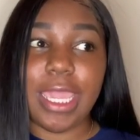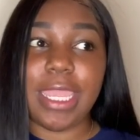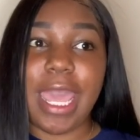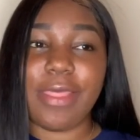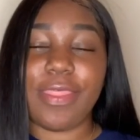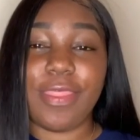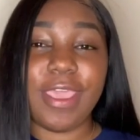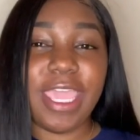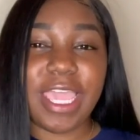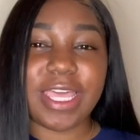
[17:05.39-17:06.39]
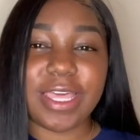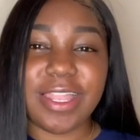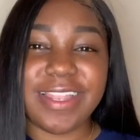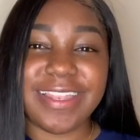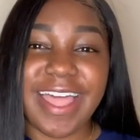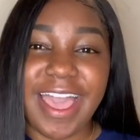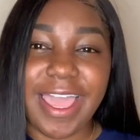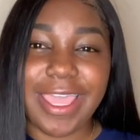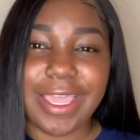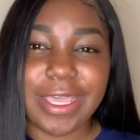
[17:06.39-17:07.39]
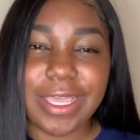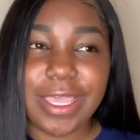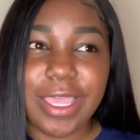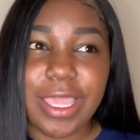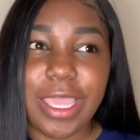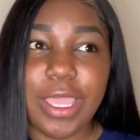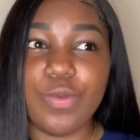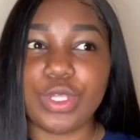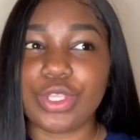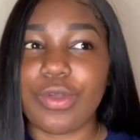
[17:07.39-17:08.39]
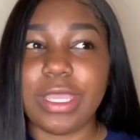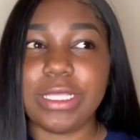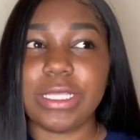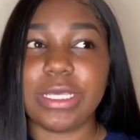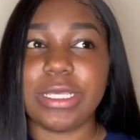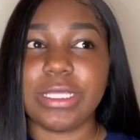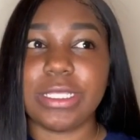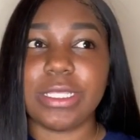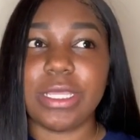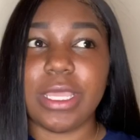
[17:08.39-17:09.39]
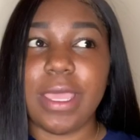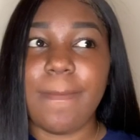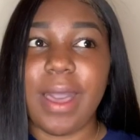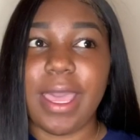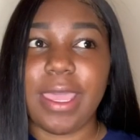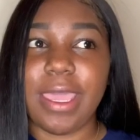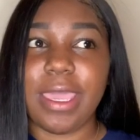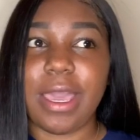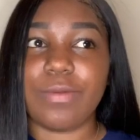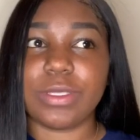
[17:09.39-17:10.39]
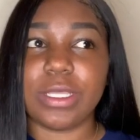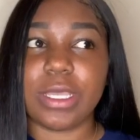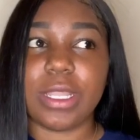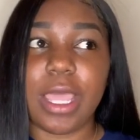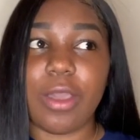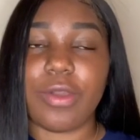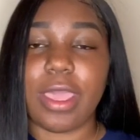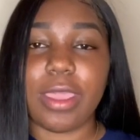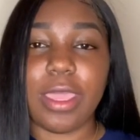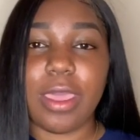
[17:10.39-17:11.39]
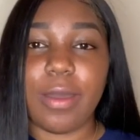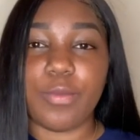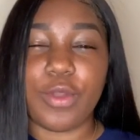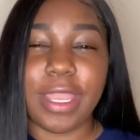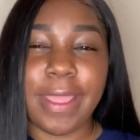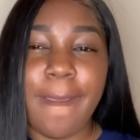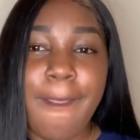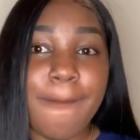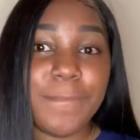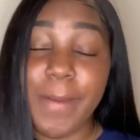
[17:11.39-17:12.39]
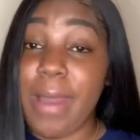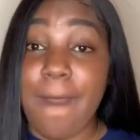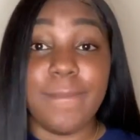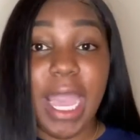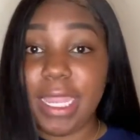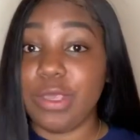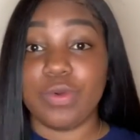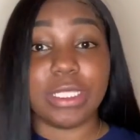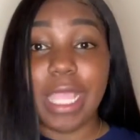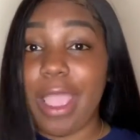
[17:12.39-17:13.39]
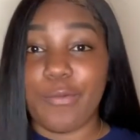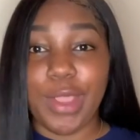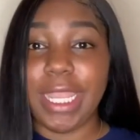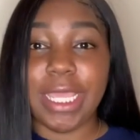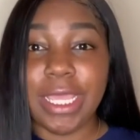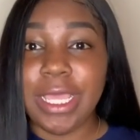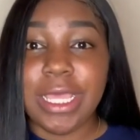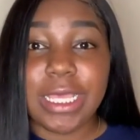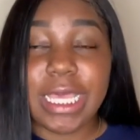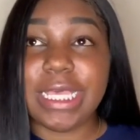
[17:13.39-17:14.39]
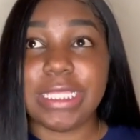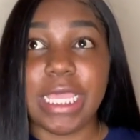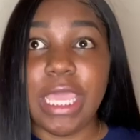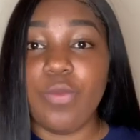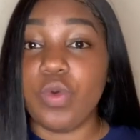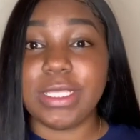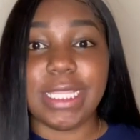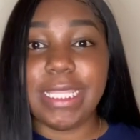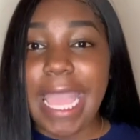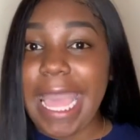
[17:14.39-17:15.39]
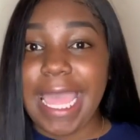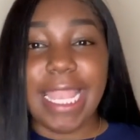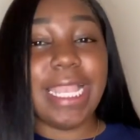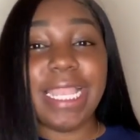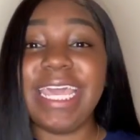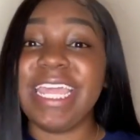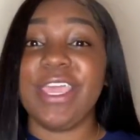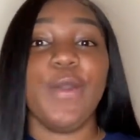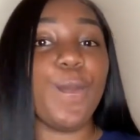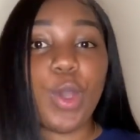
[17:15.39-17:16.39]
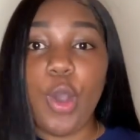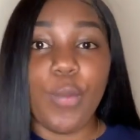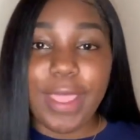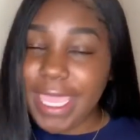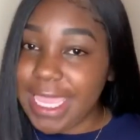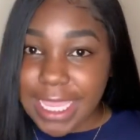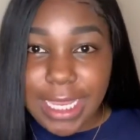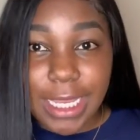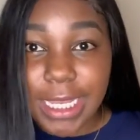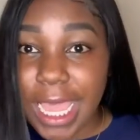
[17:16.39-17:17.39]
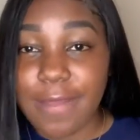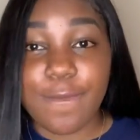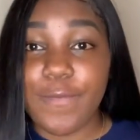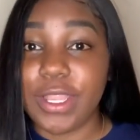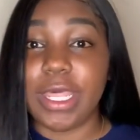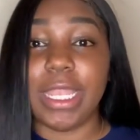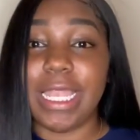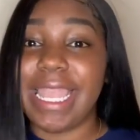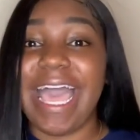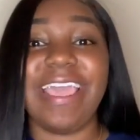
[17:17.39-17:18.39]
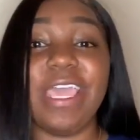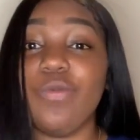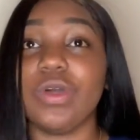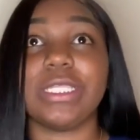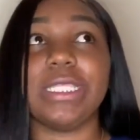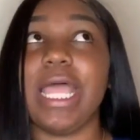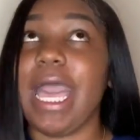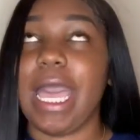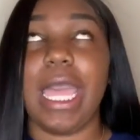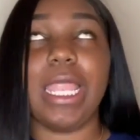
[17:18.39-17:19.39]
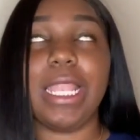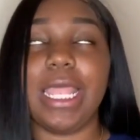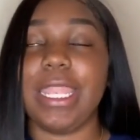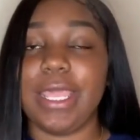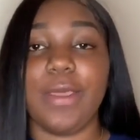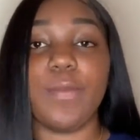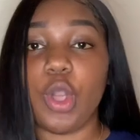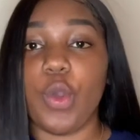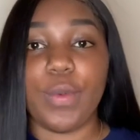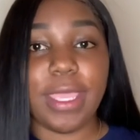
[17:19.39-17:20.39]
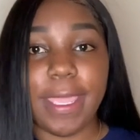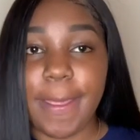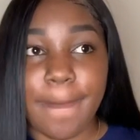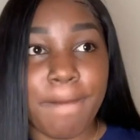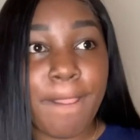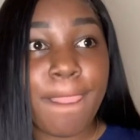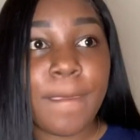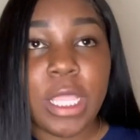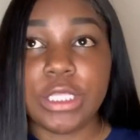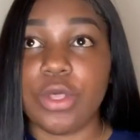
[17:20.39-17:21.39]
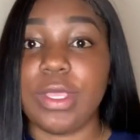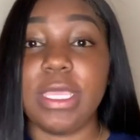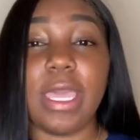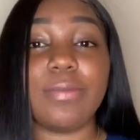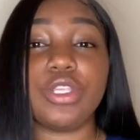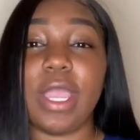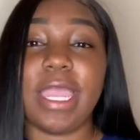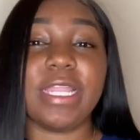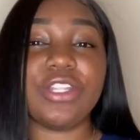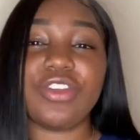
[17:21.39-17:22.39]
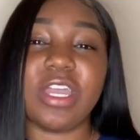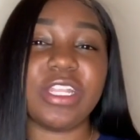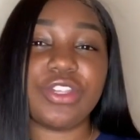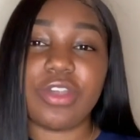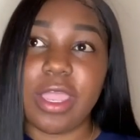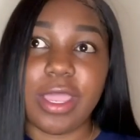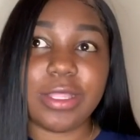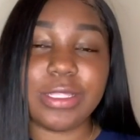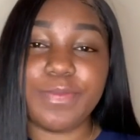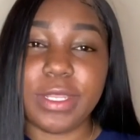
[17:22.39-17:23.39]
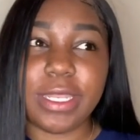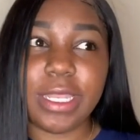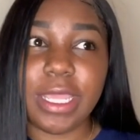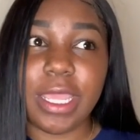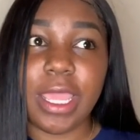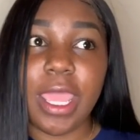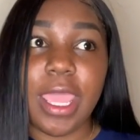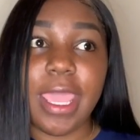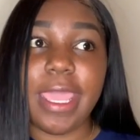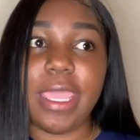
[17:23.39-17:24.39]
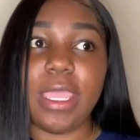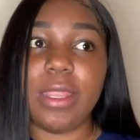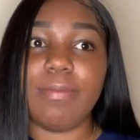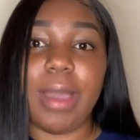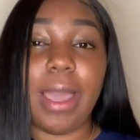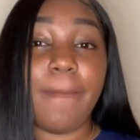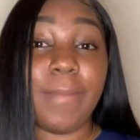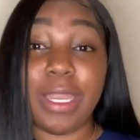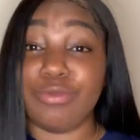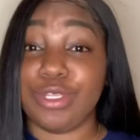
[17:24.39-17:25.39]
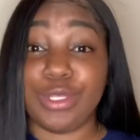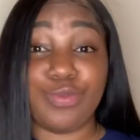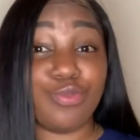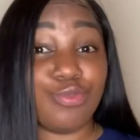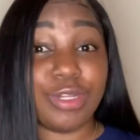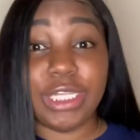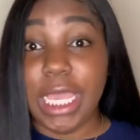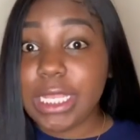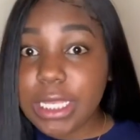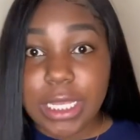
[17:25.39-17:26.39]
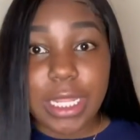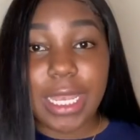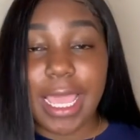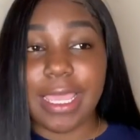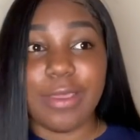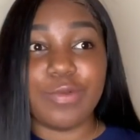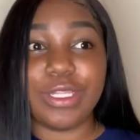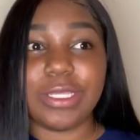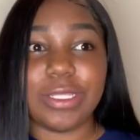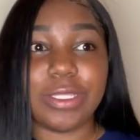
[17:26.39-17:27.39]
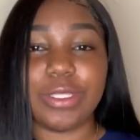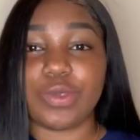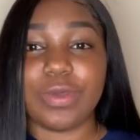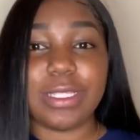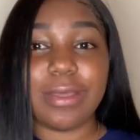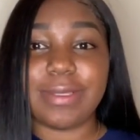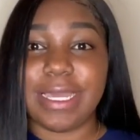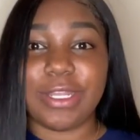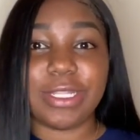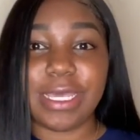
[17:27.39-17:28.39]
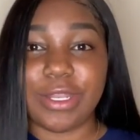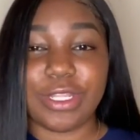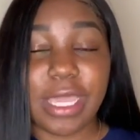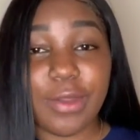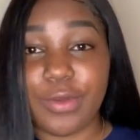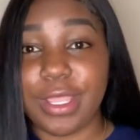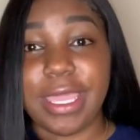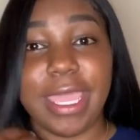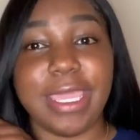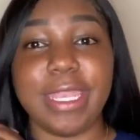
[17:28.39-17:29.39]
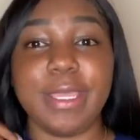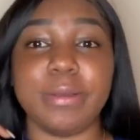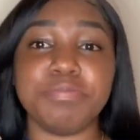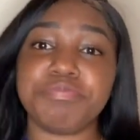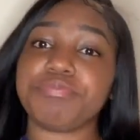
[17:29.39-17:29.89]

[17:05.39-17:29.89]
And I think like it was crazy because in my head I was thinking like, okay, yeah, I'm ready. But my body was not ready because it was not letting him go in. Like for the light, it was not letting him go in. So he kept trying and trying and trying to put it in and my body was just rejecting it. Like it would just squeeze up tighter and tighter and tighter where he can't get in.